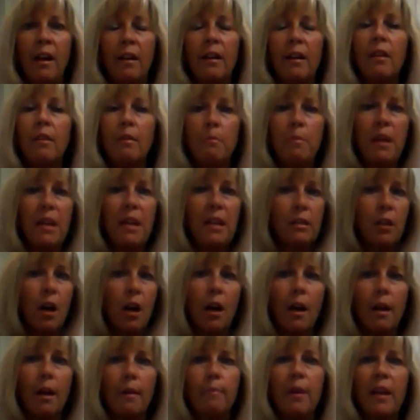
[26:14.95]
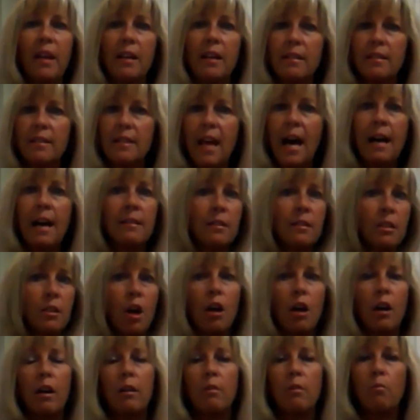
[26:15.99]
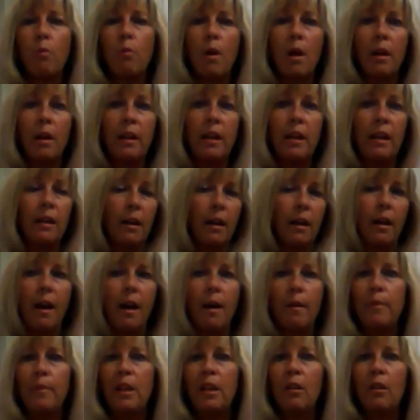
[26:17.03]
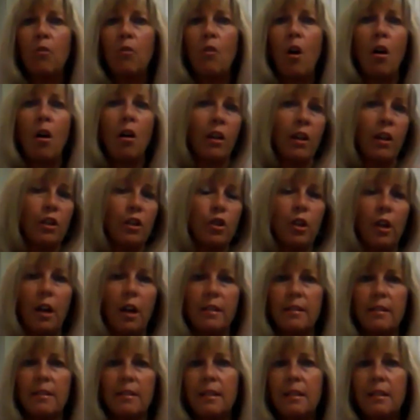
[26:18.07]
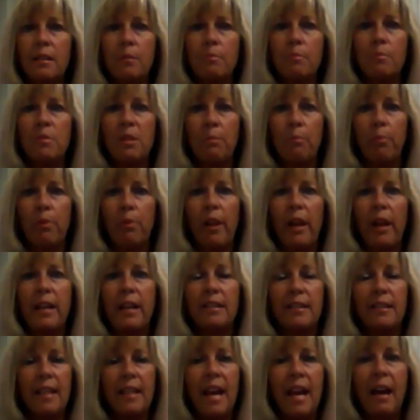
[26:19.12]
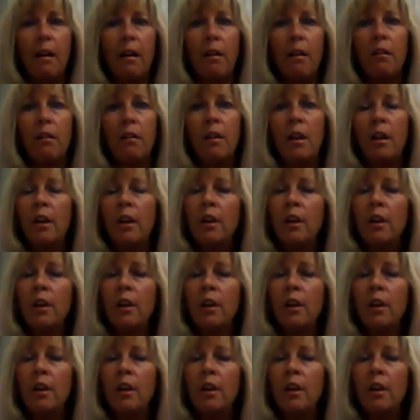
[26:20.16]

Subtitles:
And in the meantime, because that started running and humming along and she got systems in place there,